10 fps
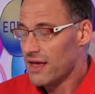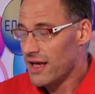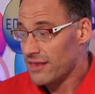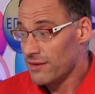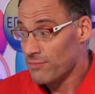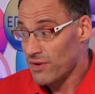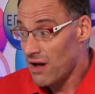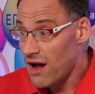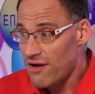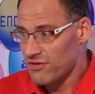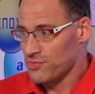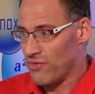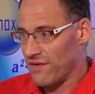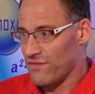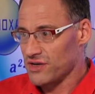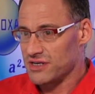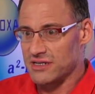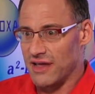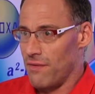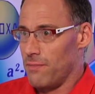and the Irish breakfast is
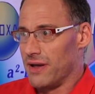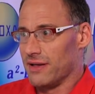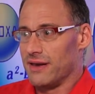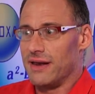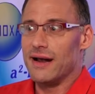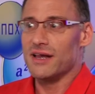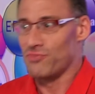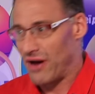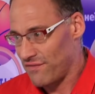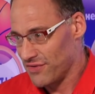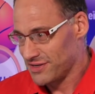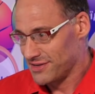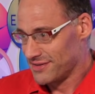even bigger than the English breakfast.